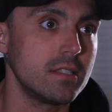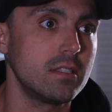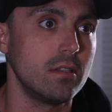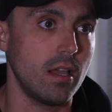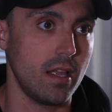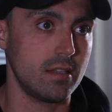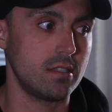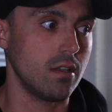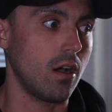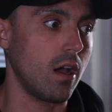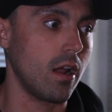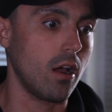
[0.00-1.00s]

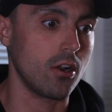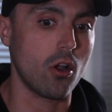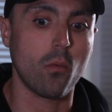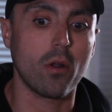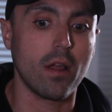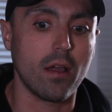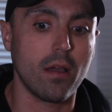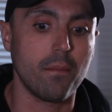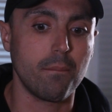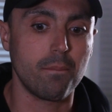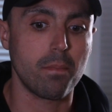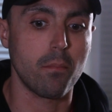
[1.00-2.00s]
I don't want
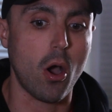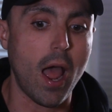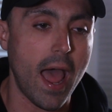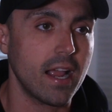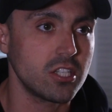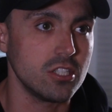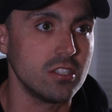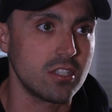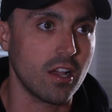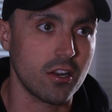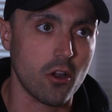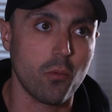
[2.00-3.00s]
to, my
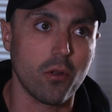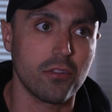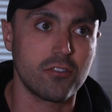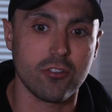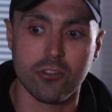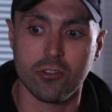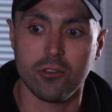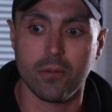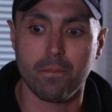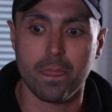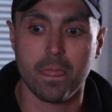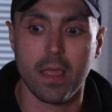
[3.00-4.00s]
actions, I don't want to